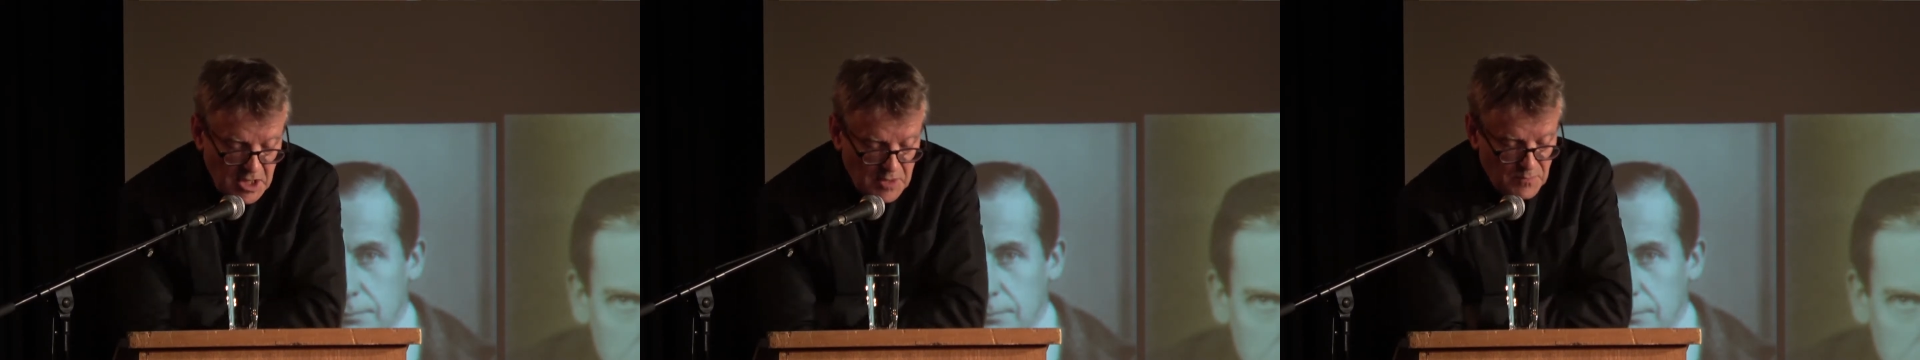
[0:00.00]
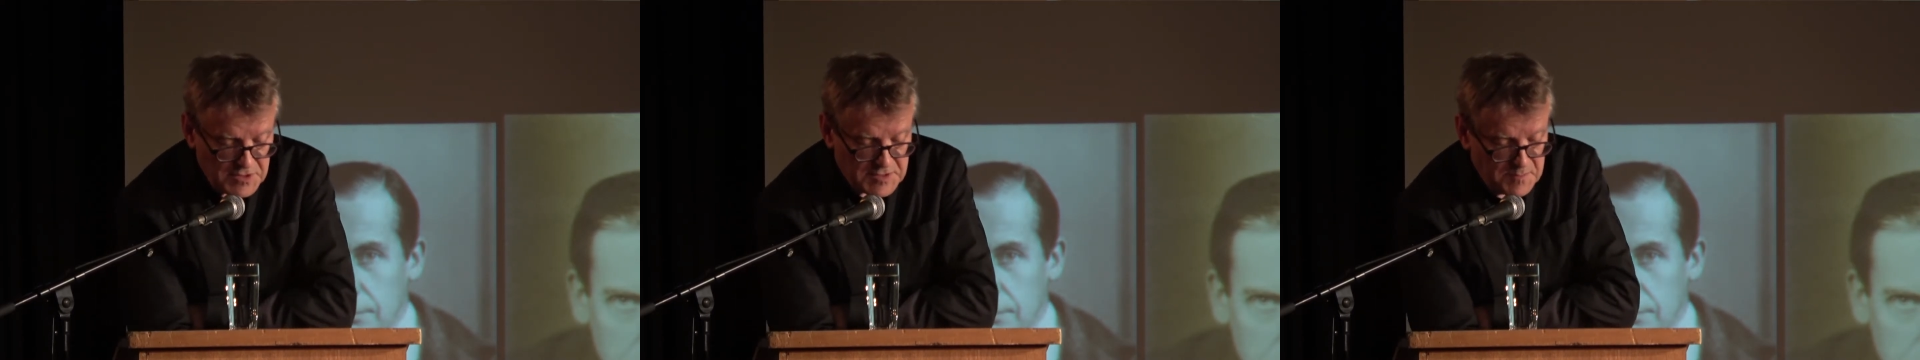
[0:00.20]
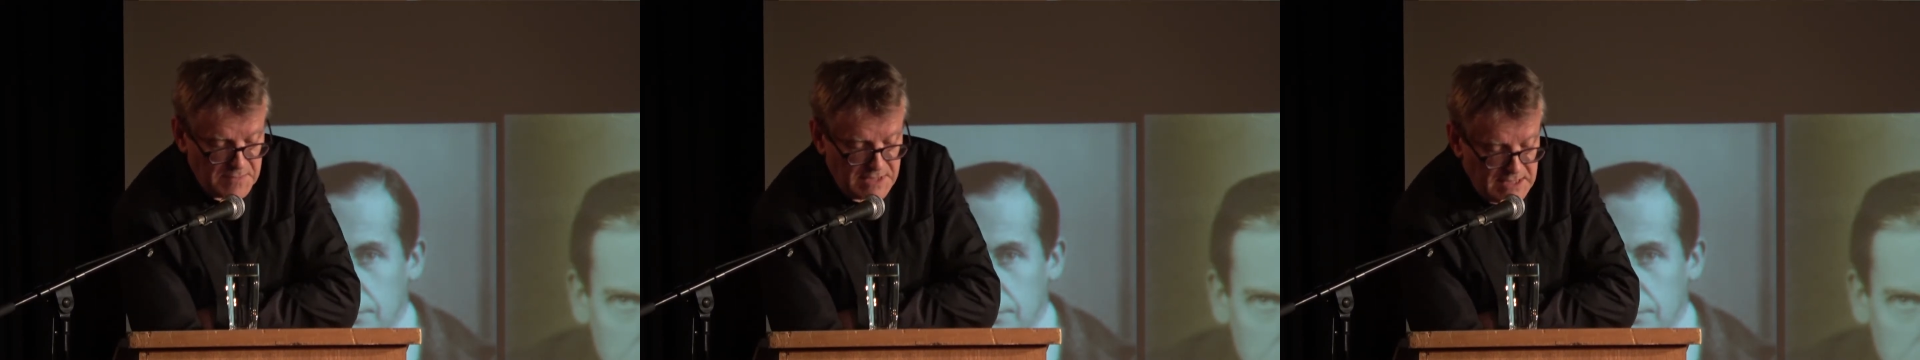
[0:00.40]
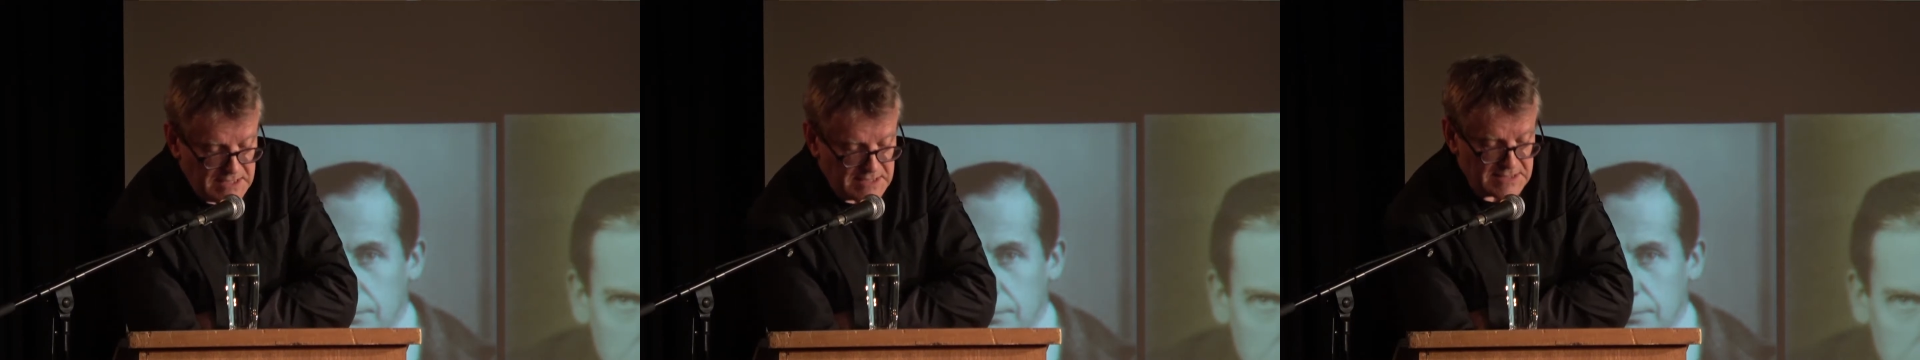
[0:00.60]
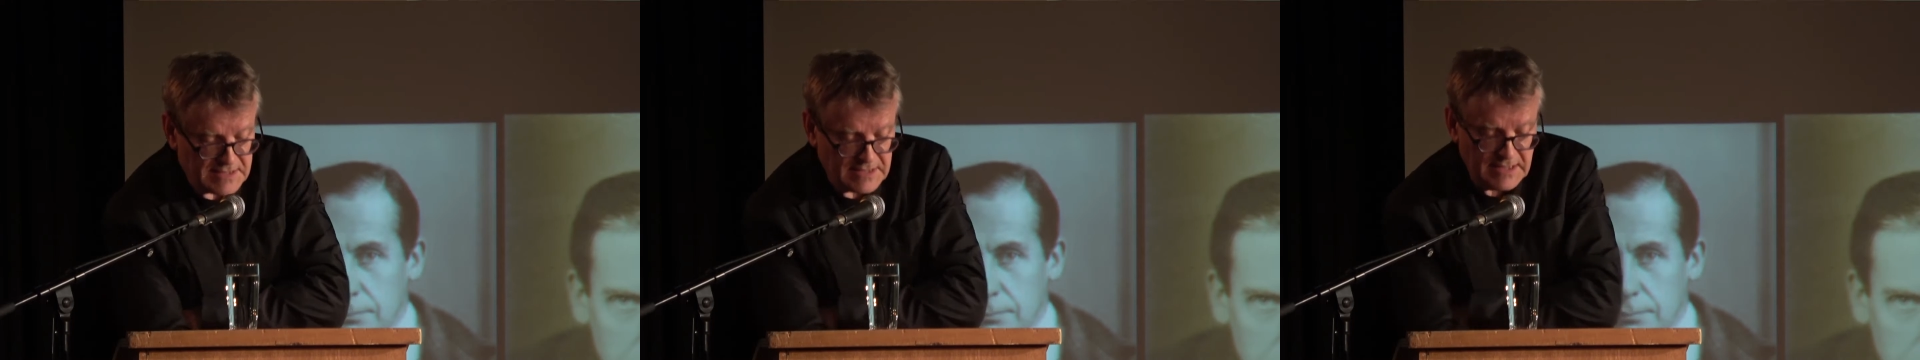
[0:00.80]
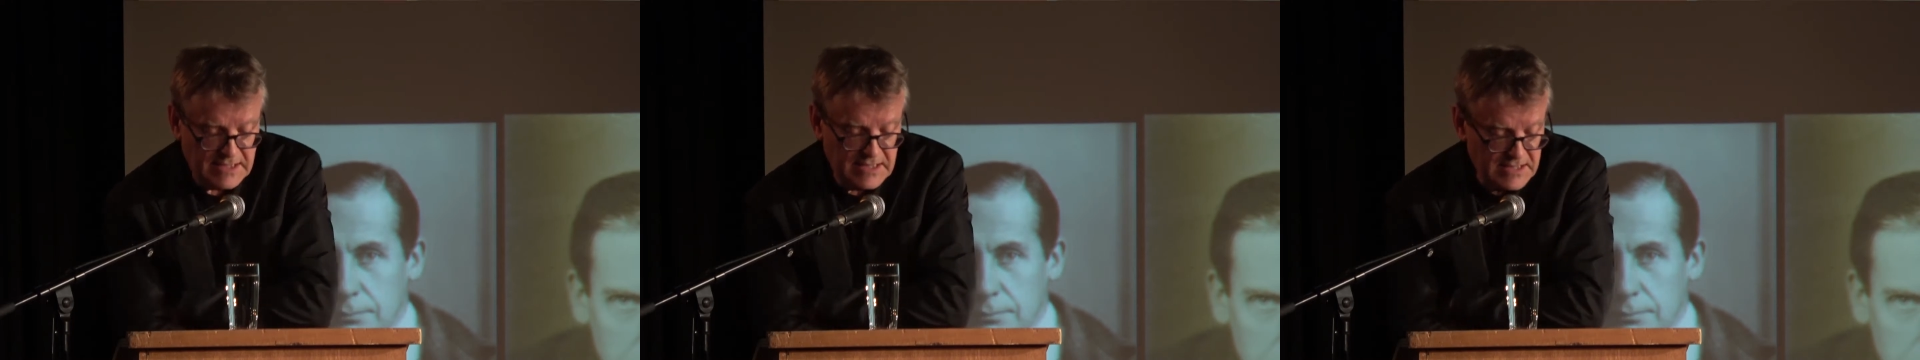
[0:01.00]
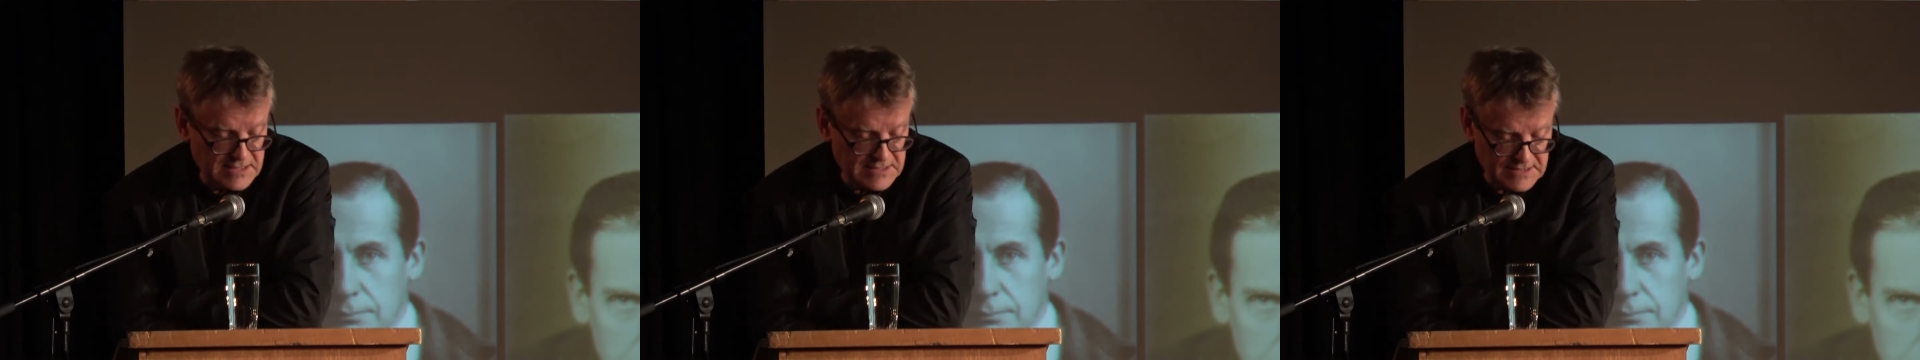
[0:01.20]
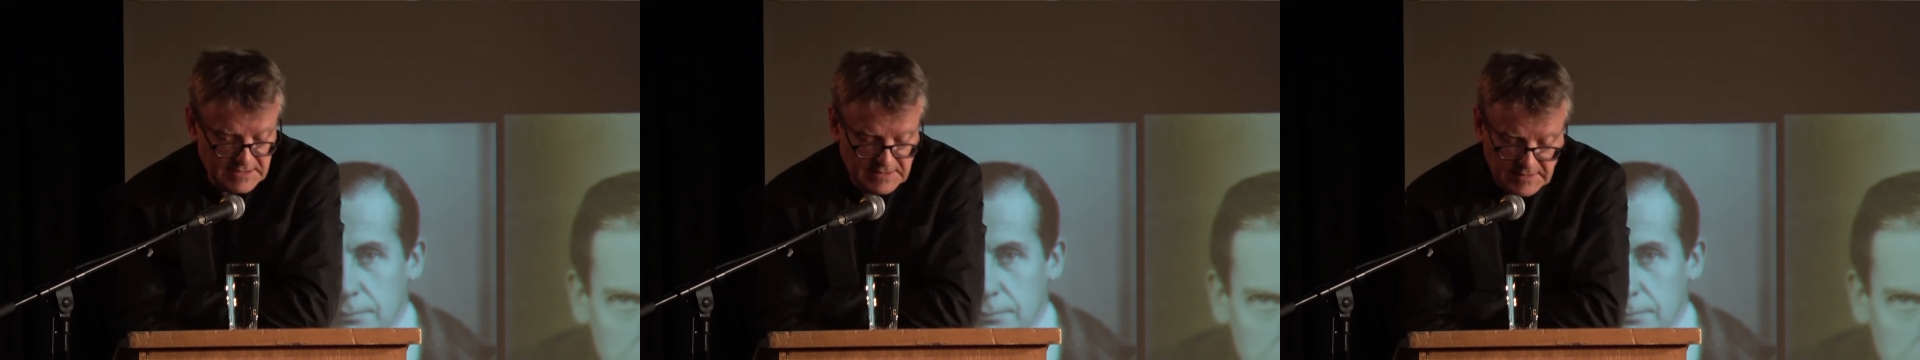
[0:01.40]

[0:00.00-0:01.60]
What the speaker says: which means that he is